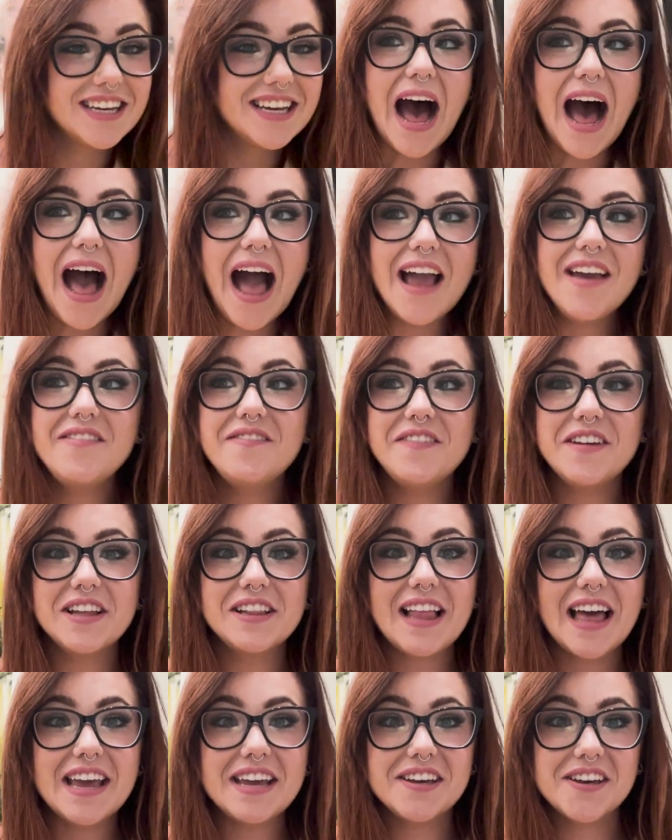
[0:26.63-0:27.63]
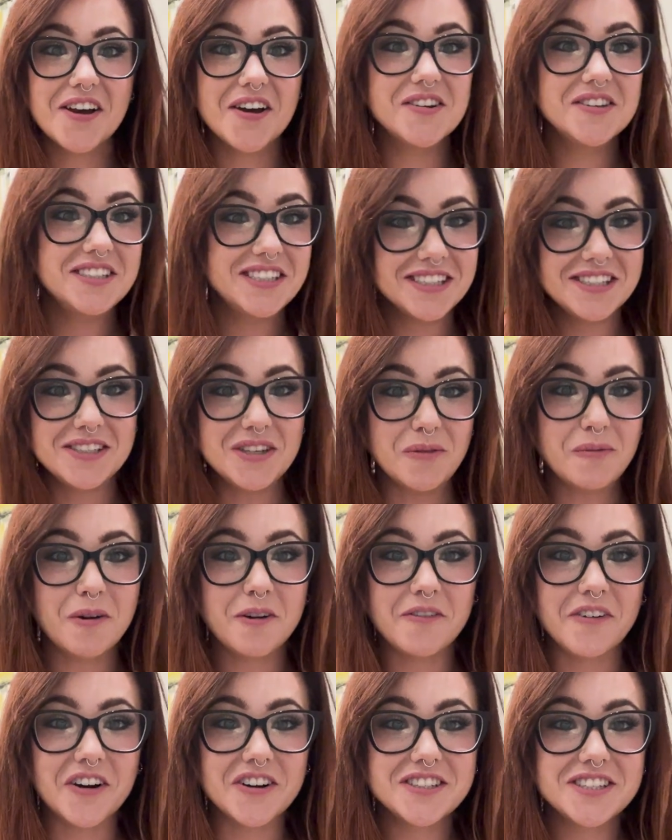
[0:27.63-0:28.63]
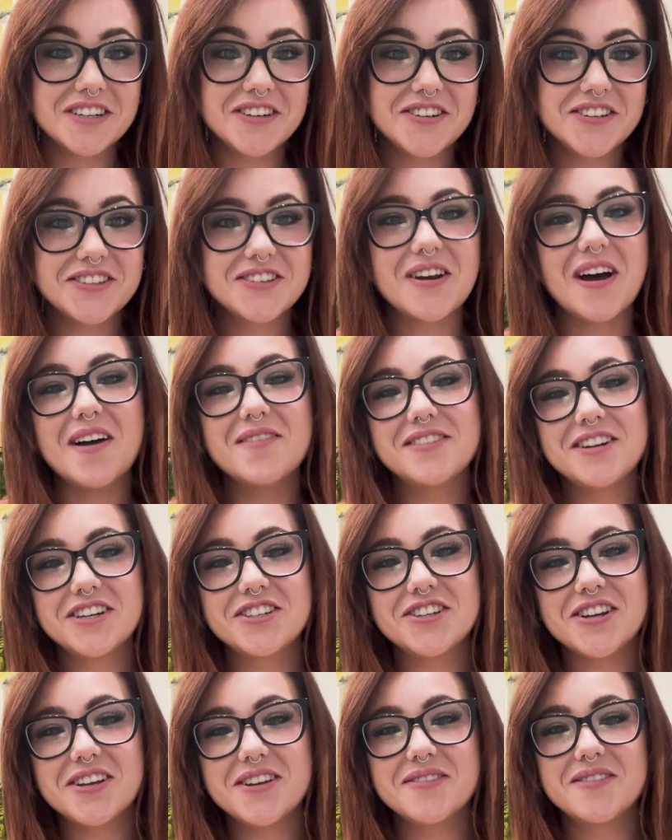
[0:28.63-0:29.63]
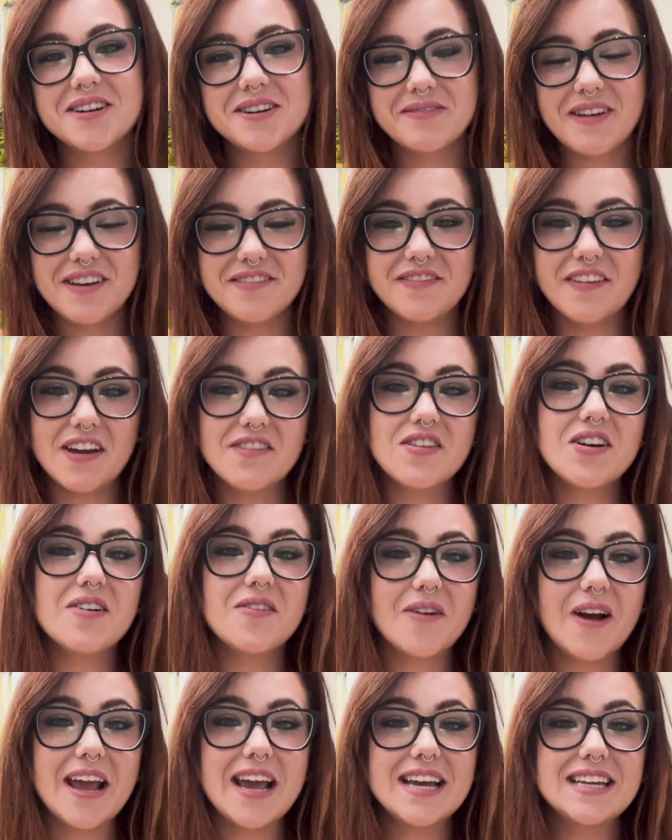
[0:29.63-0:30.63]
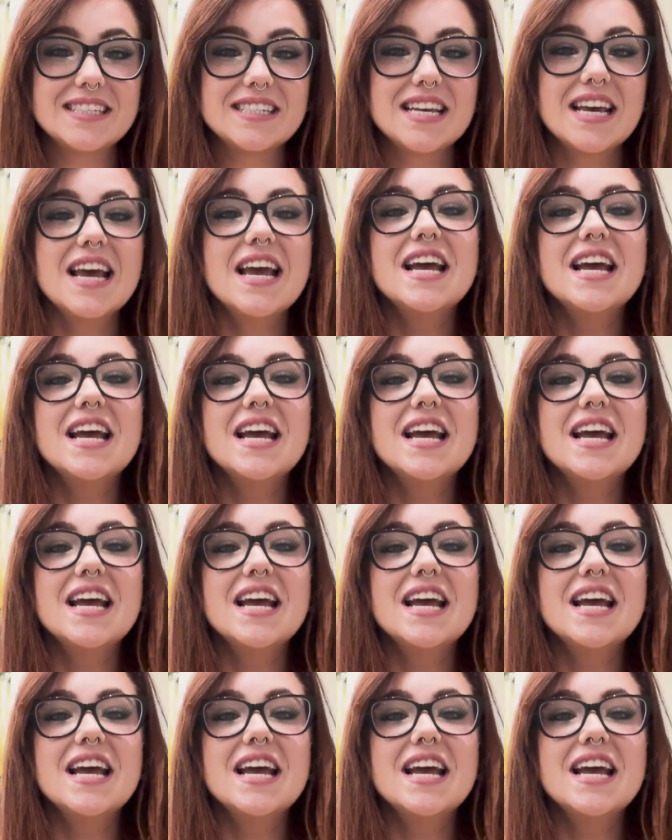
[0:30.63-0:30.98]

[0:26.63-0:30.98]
I feel like Coast is super versatile, so I'm going to show you one of my favorite ways